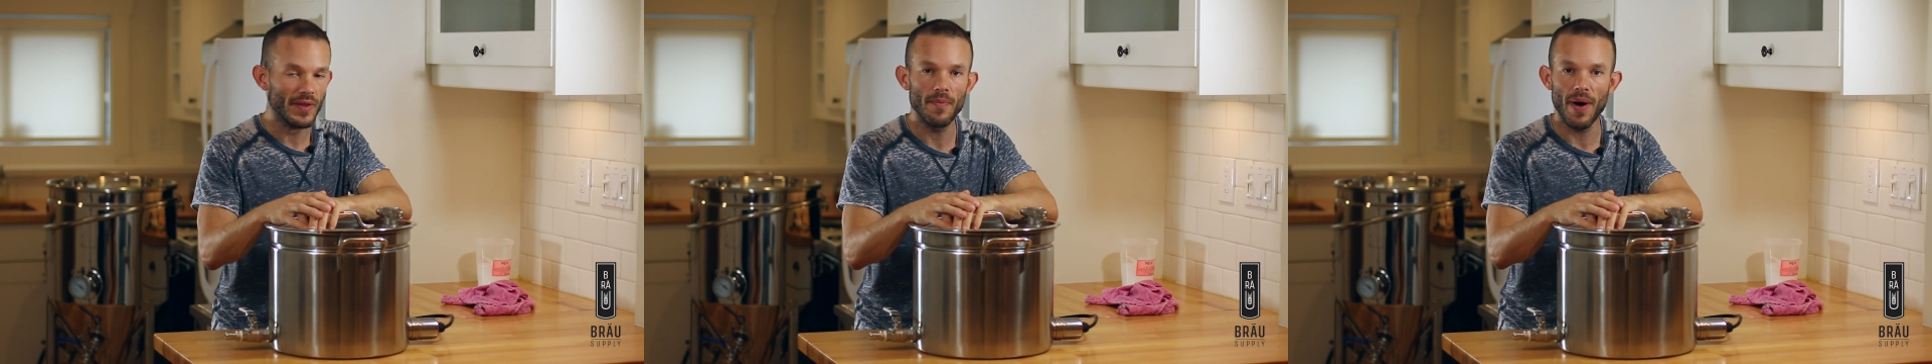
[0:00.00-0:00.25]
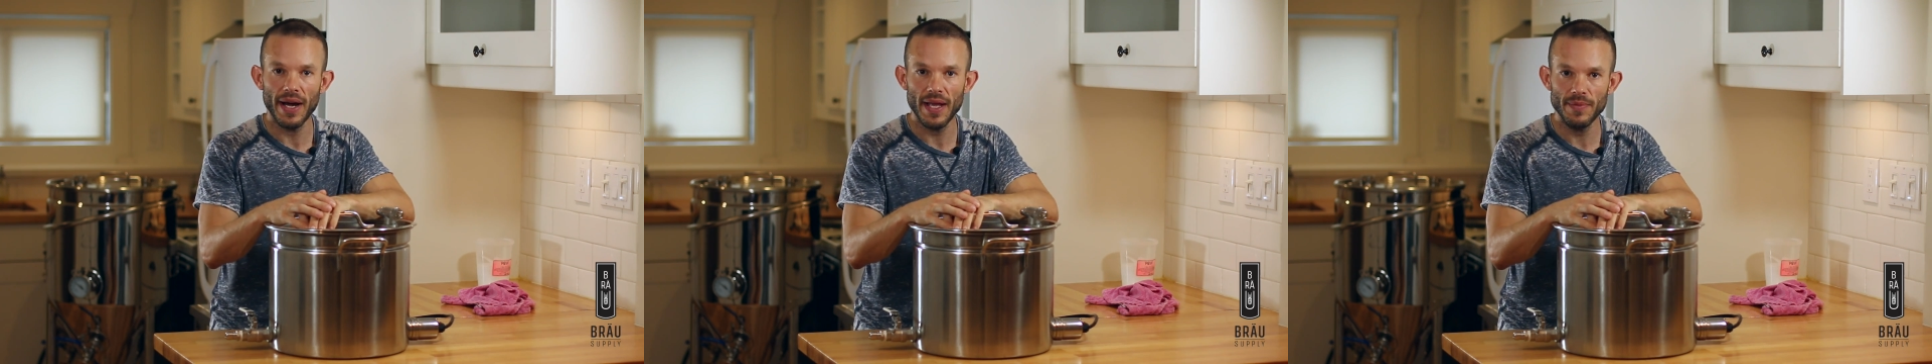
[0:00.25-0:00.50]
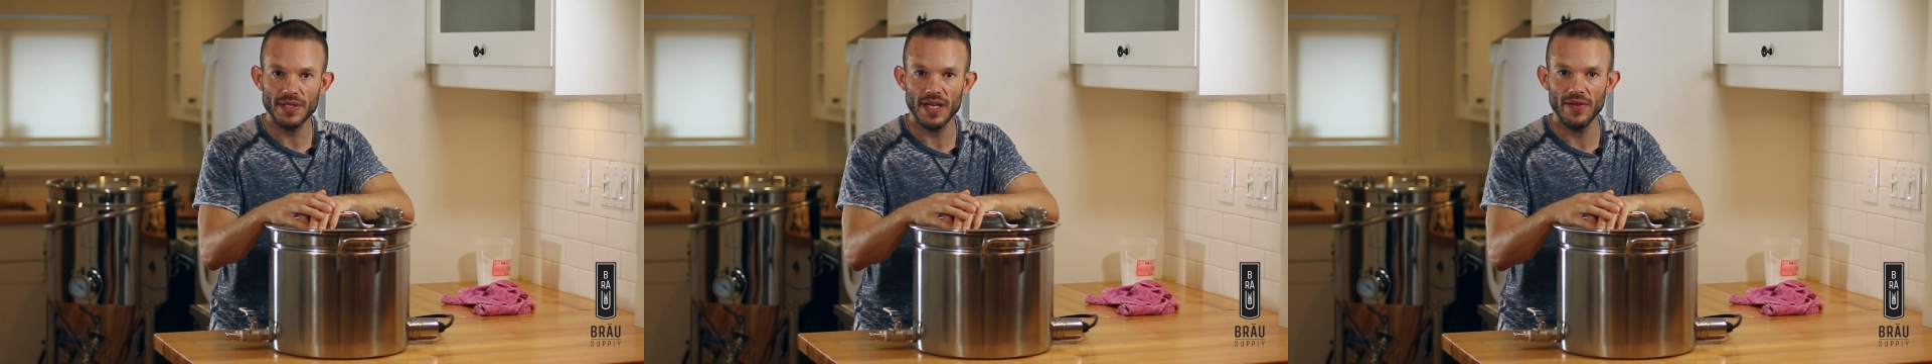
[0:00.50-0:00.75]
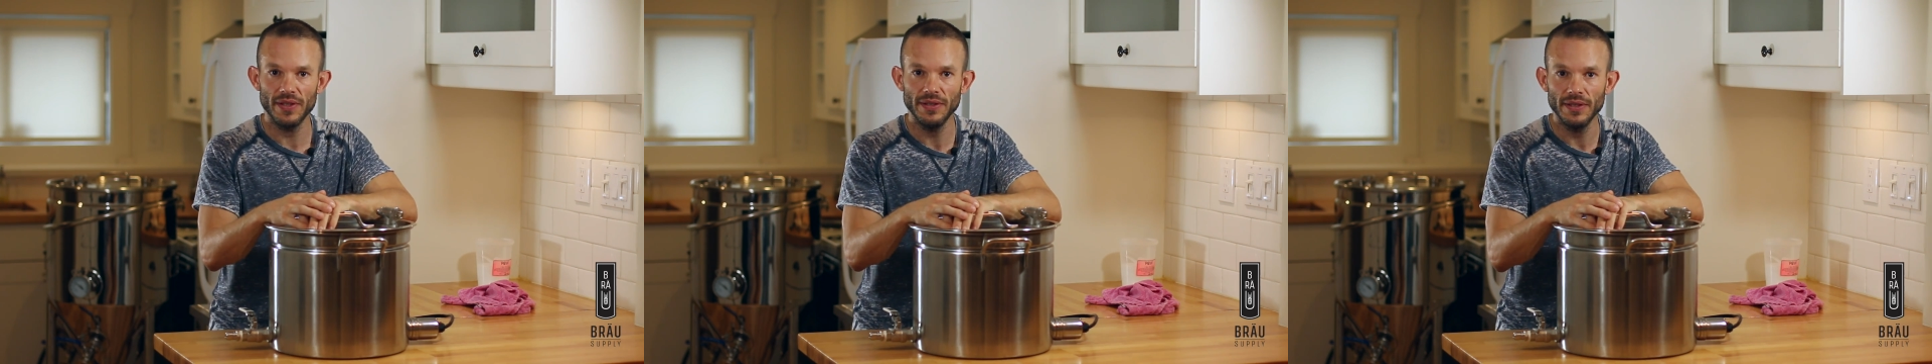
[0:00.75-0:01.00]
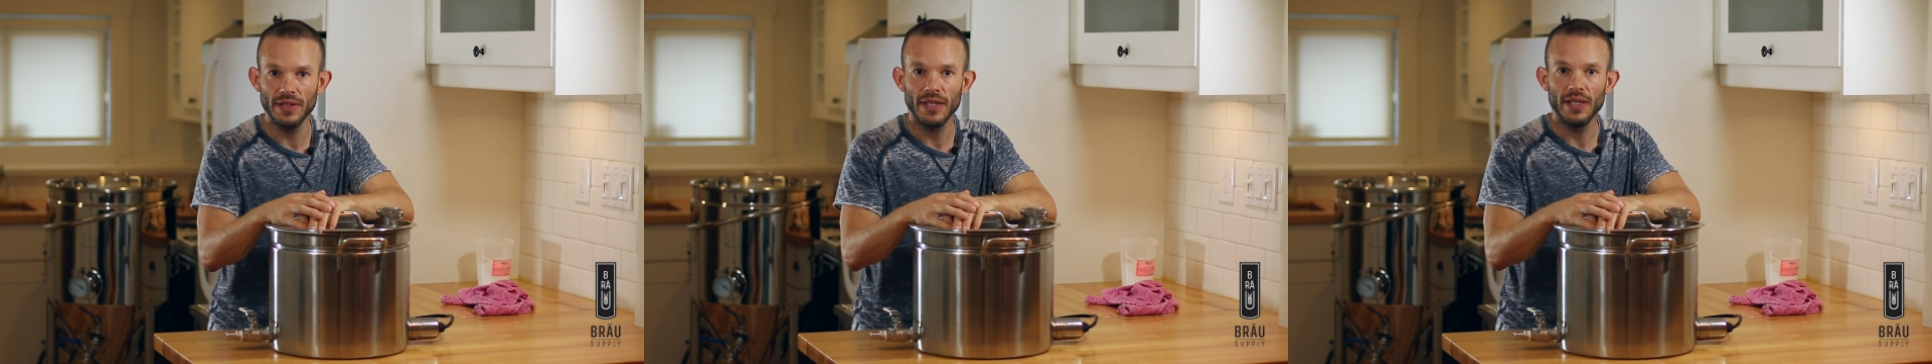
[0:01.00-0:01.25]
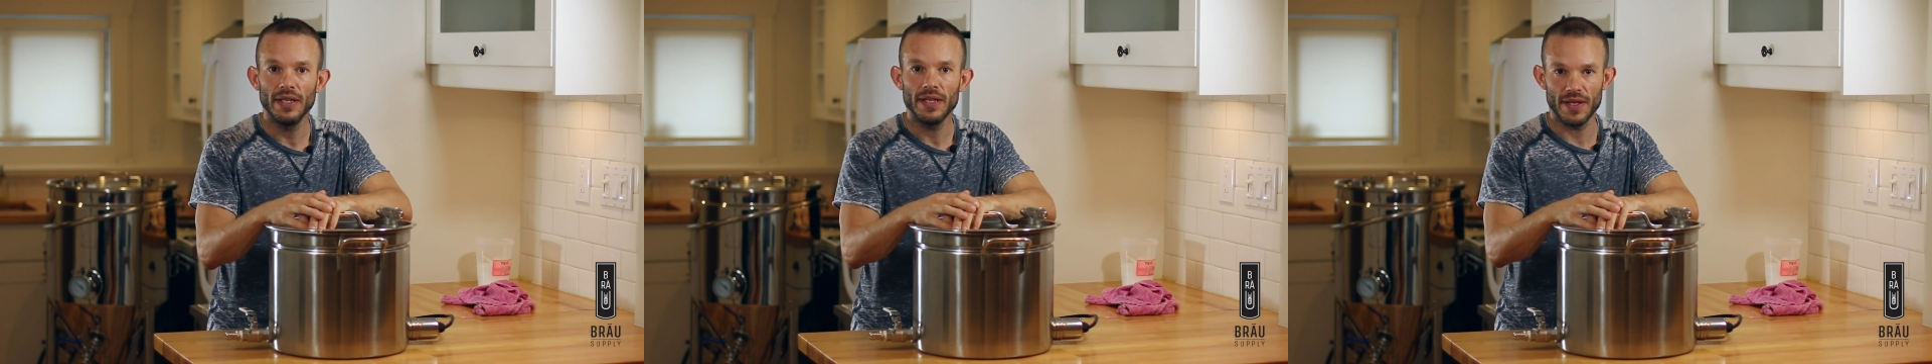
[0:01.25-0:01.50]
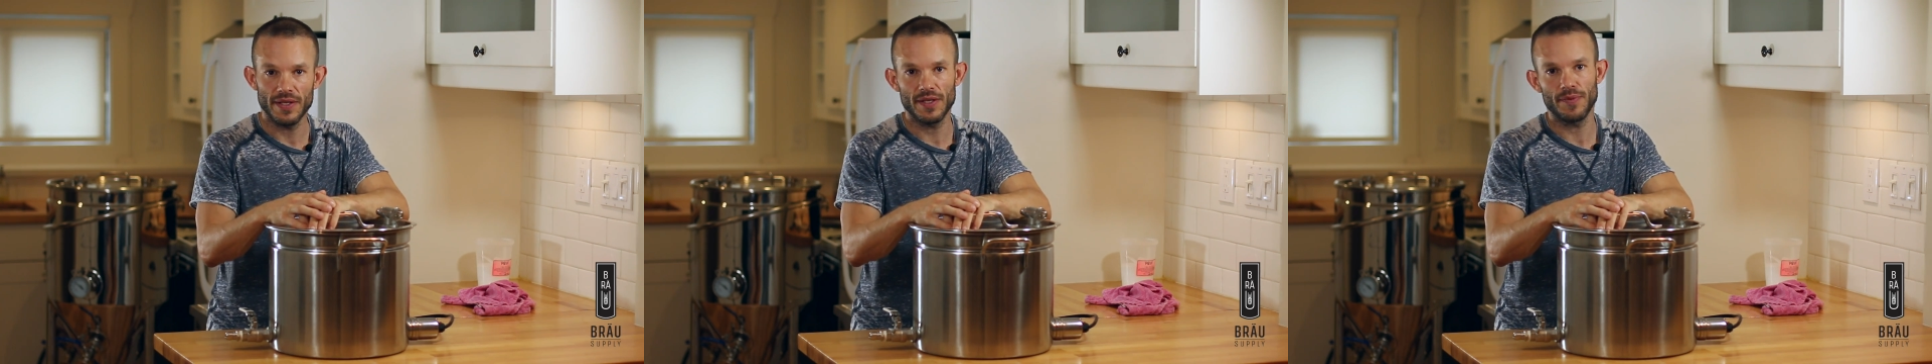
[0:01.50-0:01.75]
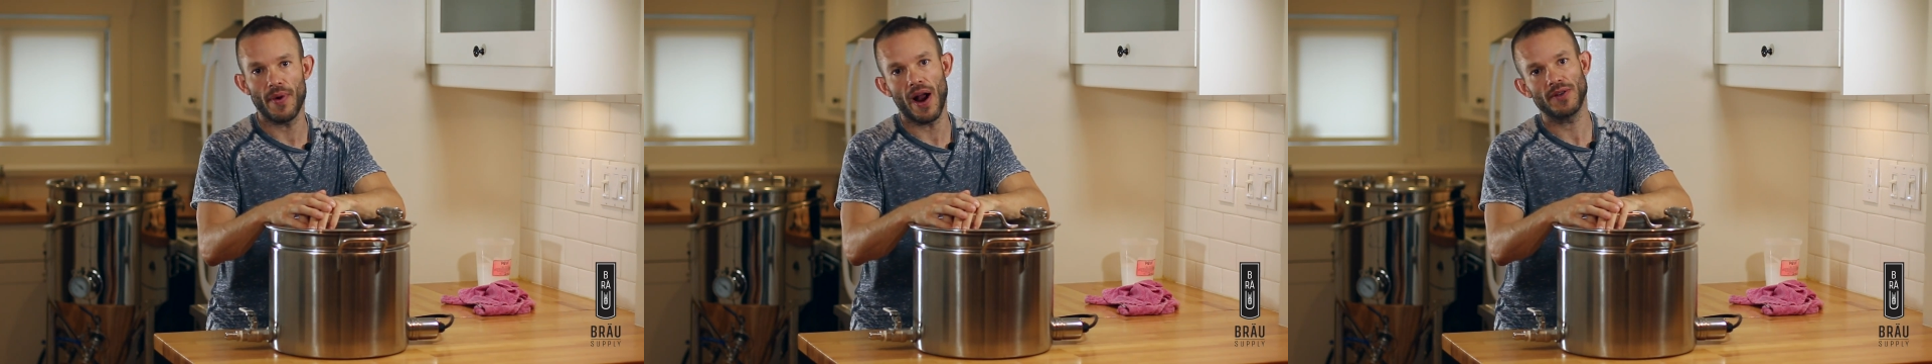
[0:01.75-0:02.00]
My name's Stephen. This
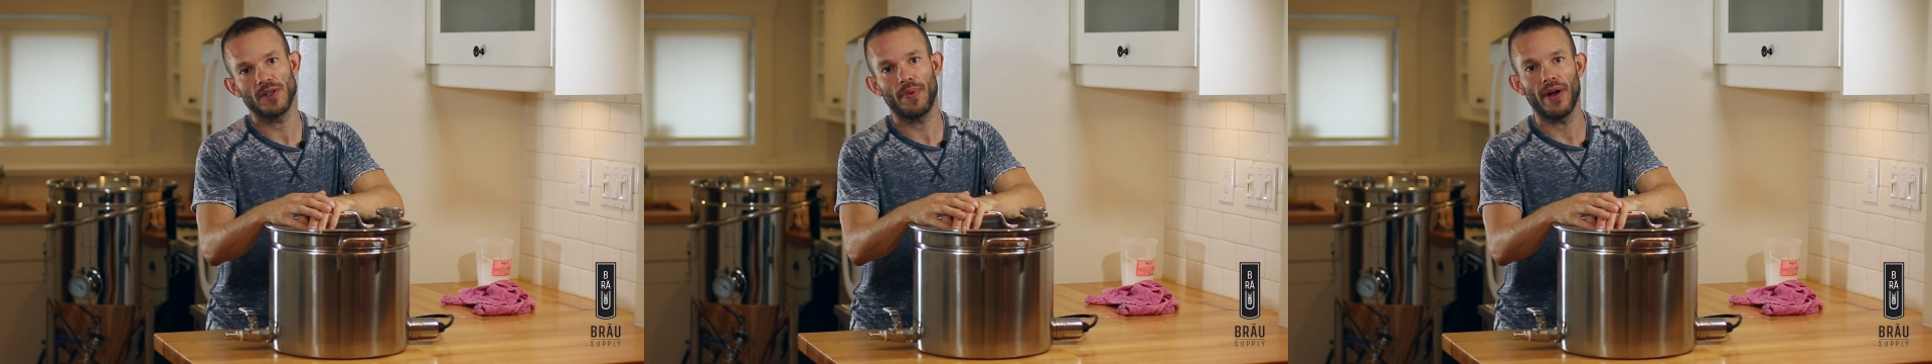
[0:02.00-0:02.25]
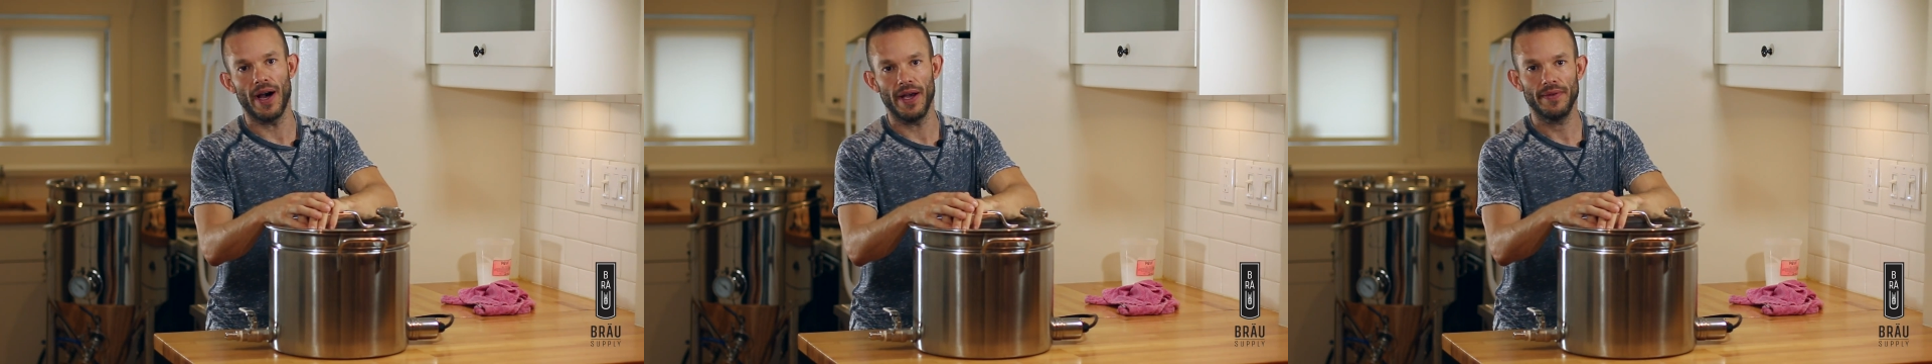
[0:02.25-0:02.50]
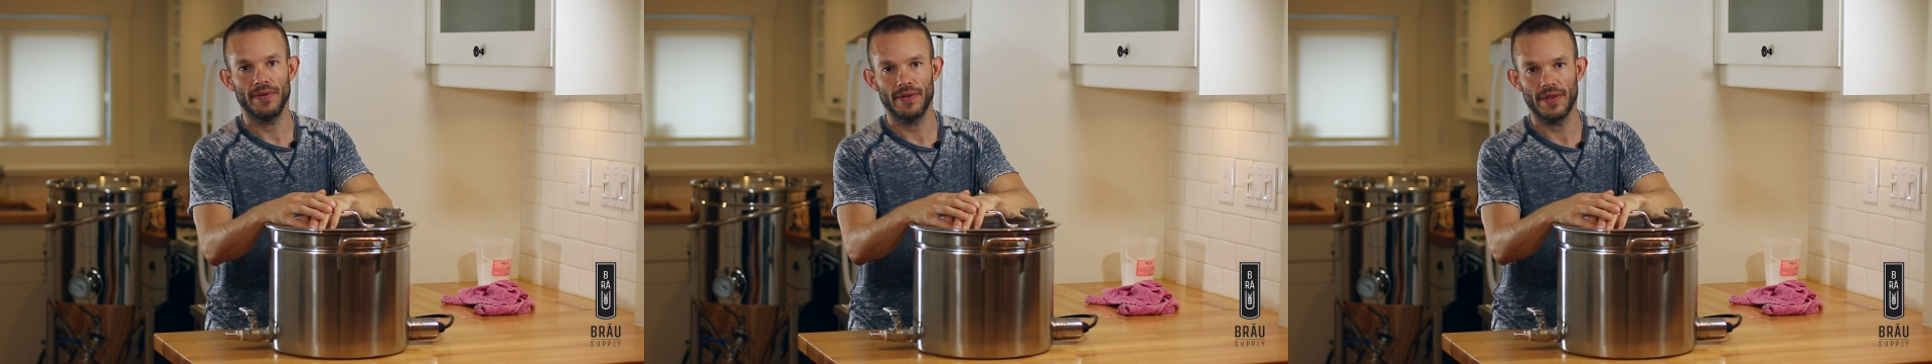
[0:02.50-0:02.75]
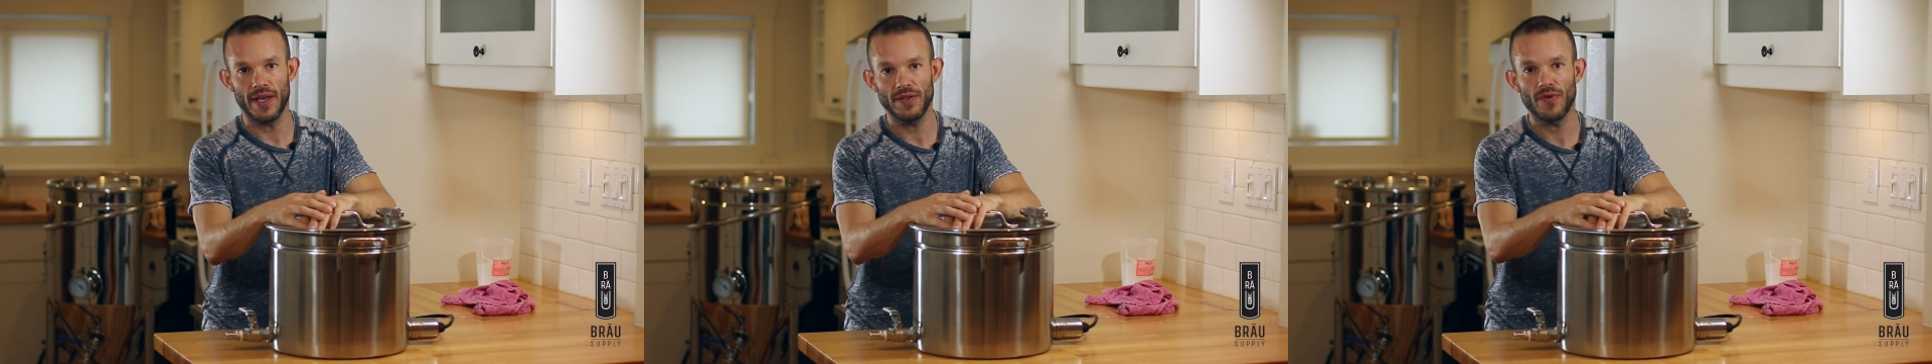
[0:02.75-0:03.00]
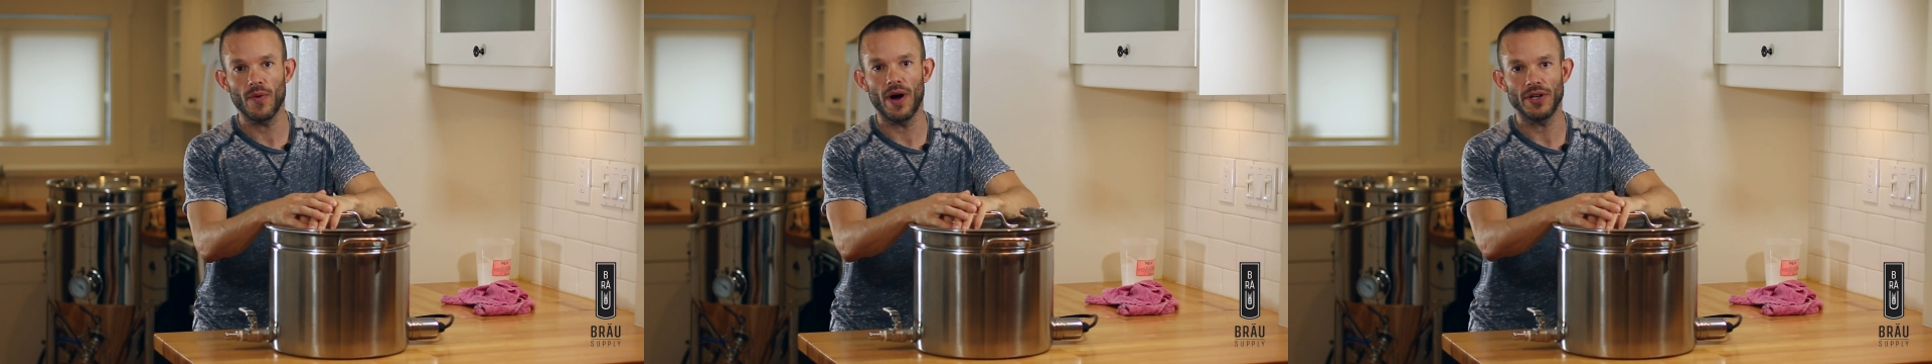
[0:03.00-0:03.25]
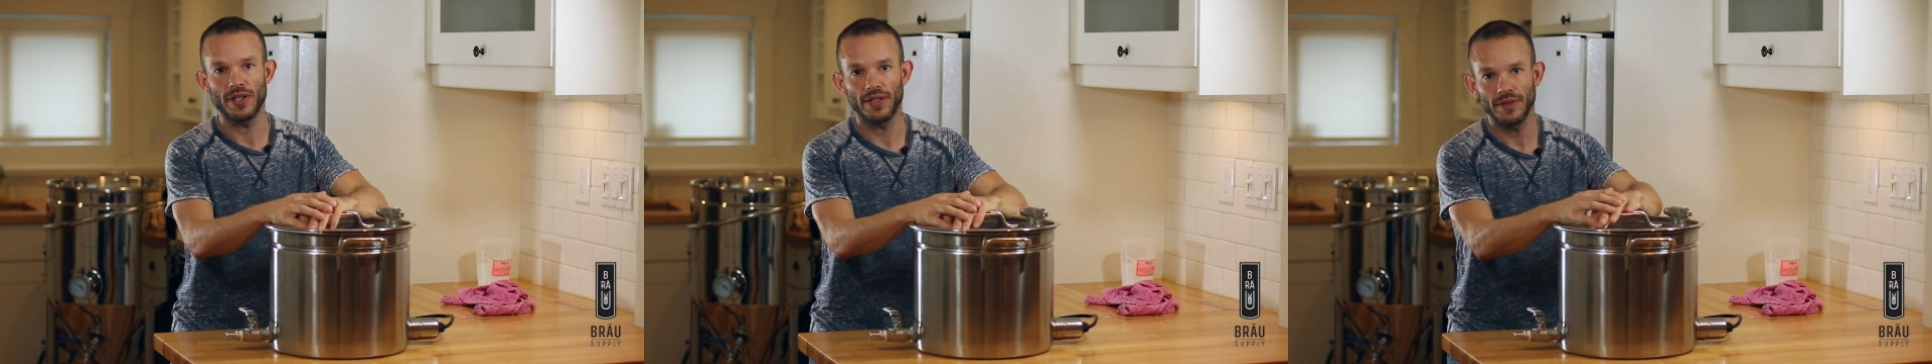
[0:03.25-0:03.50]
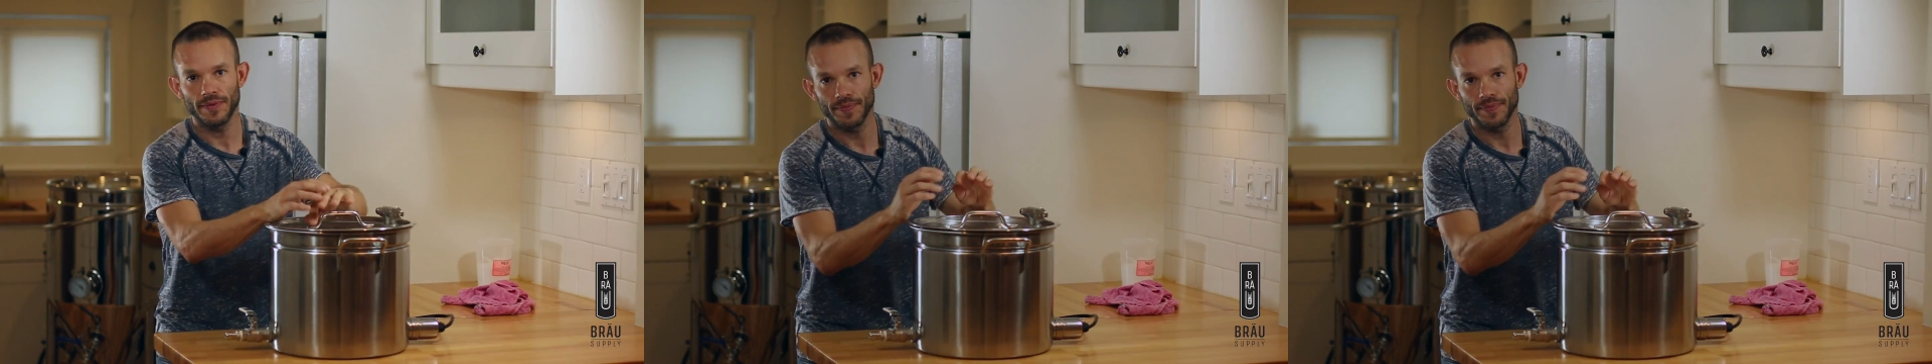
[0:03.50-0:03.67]
is Brew Supply. Thanks for watching.